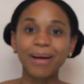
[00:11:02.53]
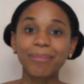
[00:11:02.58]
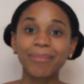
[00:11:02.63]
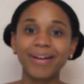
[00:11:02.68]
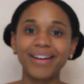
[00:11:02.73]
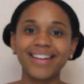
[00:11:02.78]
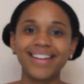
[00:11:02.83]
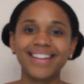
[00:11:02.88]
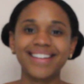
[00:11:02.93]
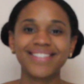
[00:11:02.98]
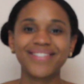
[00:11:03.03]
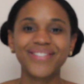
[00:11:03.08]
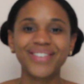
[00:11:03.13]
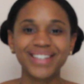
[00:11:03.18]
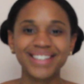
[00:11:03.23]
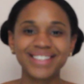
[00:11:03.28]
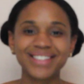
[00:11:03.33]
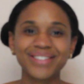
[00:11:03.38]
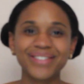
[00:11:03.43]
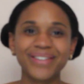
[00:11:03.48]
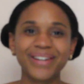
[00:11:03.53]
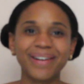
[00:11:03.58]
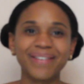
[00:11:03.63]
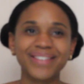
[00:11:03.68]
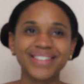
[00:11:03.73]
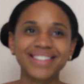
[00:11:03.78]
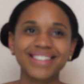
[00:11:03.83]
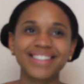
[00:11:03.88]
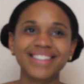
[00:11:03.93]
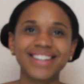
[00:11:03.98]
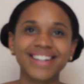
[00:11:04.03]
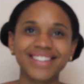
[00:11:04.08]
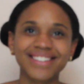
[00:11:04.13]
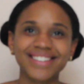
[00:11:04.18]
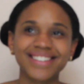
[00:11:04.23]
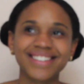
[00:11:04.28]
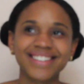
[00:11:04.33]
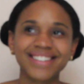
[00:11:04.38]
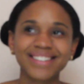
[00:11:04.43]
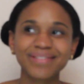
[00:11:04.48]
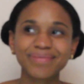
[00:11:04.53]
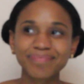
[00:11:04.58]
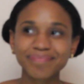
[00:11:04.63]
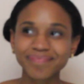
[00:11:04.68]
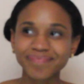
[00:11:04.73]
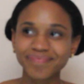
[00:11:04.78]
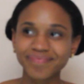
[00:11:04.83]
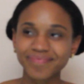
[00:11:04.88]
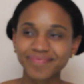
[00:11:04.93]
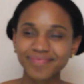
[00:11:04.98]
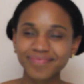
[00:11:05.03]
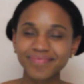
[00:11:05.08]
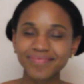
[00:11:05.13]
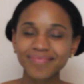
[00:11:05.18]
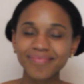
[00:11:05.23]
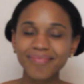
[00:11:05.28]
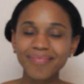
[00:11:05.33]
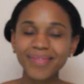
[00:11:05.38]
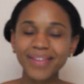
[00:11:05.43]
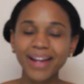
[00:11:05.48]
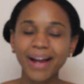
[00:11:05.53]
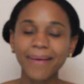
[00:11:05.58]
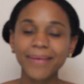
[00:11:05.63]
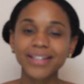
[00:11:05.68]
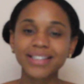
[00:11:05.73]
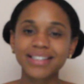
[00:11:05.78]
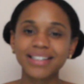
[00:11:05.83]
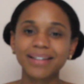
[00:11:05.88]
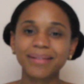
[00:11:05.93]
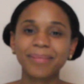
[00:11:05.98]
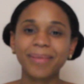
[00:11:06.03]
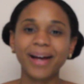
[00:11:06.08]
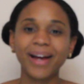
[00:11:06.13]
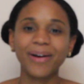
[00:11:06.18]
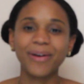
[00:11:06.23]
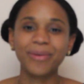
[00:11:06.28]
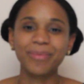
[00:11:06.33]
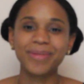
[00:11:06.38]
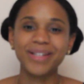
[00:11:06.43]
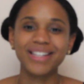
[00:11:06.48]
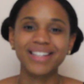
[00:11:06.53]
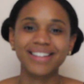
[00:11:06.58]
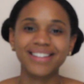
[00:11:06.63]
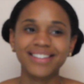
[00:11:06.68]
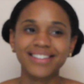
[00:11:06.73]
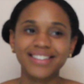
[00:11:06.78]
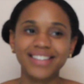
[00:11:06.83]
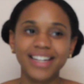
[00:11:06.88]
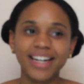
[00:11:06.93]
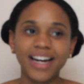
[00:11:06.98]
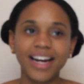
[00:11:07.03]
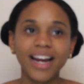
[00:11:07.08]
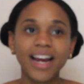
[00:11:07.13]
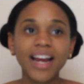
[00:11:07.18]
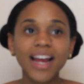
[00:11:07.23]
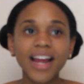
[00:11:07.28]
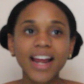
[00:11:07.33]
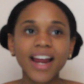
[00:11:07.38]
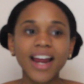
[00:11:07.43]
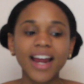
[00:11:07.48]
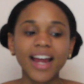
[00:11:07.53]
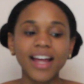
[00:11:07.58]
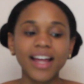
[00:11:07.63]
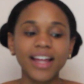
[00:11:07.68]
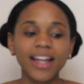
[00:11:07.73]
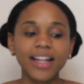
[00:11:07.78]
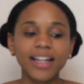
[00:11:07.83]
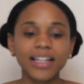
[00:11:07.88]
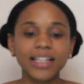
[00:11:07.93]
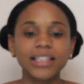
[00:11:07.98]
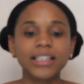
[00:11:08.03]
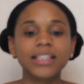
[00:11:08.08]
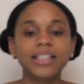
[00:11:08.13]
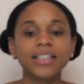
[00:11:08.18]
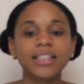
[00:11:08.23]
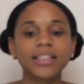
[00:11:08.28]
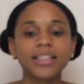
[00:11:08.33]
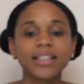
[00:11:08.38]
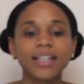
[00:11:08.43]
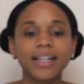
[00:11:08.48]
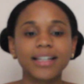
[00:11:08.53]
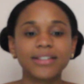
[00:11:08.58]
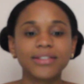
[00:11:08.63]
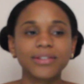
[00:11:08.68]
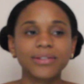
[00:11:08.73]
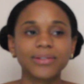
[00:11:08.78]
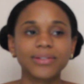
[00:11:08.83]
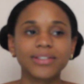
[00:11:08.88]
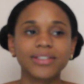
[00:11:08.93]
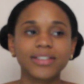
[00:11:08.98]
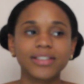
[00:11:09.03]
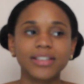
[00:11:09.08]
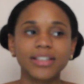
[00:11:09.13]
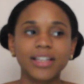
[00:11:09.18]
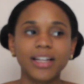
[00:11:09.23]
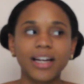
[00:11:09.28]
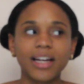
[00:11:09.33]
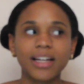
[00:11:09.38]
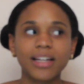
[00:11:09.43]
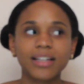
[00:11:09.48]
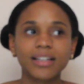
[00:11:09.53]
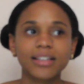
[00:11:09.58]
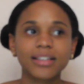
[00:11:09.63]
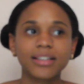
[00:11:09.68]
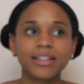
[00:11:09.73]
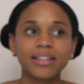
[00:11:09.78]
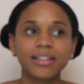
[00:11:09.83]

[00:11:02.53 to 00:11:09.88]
But funny story, I went to the doctor. I went to my OB the other day and I told her, like,